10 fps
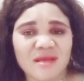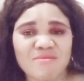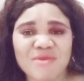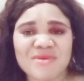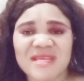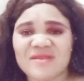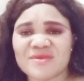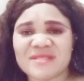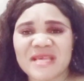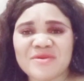Maybe they
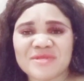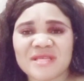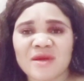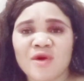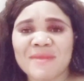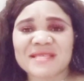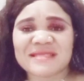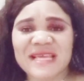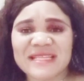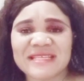don't tell you, say, come and
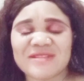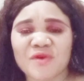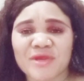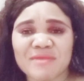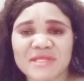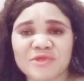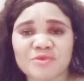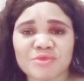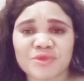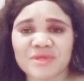sign the documents
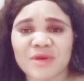tomorrow.